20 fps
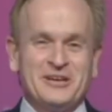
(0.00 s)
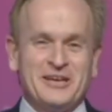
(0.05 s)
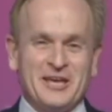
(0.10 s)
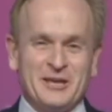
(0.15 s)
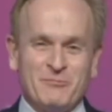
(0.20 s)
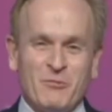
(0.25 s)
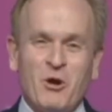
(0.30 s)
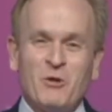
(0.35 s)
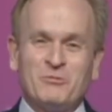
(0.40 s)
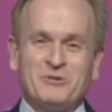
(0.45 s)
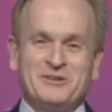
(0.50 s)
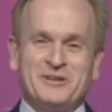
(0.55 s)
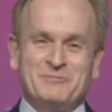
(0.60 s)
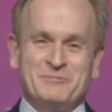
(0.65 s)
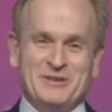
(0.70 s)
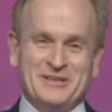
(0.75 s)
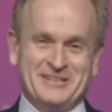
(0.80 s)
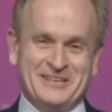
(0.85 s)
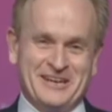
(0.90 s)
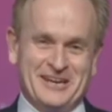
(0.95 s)
Good
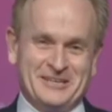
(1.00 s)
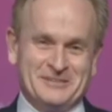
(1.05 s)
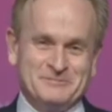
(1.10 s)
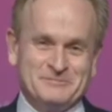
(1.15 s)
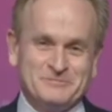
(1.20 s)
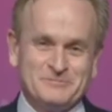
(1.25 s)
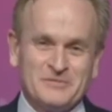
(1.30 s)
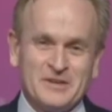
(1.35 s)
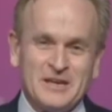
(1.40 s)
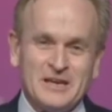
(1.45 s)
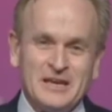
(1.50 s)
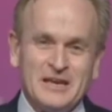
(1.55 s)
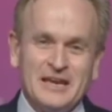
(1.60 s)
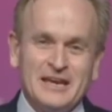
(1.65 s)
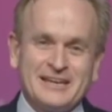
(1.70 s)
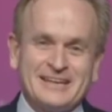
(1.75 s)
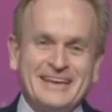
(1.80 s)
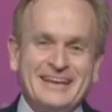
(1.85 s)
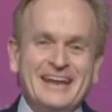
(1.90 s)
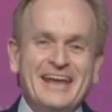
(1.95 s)
evening, good
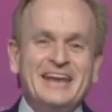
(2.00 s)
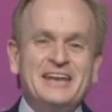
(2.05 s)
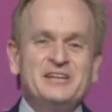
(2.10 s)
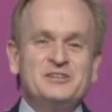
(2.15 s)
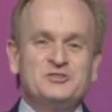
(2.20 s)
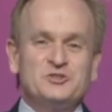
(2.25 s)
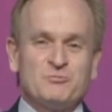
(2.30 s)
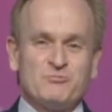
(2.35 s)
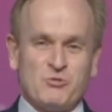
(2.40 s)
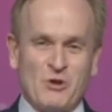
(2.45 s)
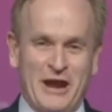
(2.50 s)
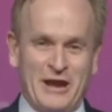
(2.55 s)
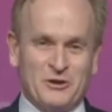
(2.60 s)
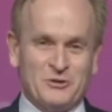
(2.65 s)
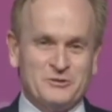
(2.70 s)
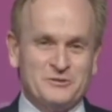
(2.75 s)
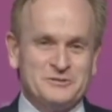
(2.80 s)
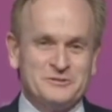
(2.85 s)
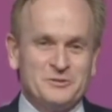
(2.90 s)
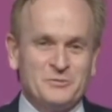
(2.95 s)
friends,
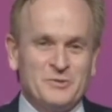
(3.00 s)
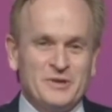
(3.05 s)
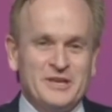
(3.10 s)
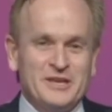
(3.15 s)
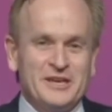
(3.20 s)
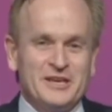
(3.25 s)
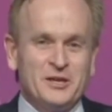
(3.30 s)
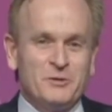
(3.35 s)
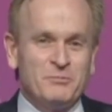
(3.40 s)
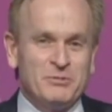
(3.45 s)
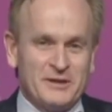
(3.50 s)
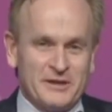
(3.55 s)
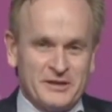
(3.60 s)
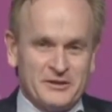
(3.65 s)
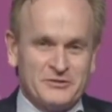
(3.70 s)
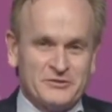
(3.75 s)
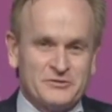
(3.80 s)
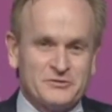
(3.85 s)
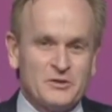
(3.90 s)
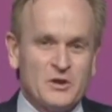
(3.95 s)
conservative
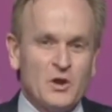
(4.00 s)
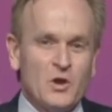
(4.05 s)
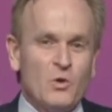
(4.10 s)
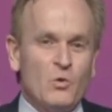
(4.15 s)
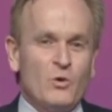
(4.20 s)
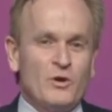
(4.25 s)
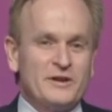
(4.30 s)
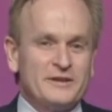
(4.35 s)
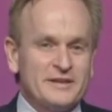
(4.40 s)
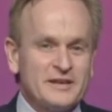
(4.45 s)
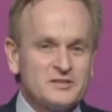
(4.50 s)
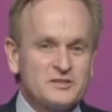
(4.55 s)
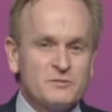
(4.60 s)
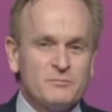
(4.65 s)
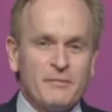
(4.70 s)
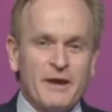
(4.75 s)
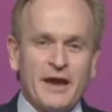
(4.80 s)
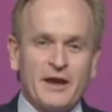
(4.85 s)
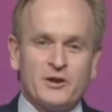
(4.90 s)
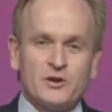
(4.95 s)
colleagues and members of the
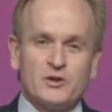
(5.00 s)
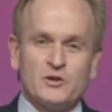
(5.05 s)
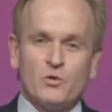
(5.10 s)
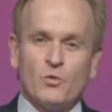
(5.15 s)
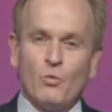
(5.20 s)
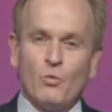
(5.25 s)
media.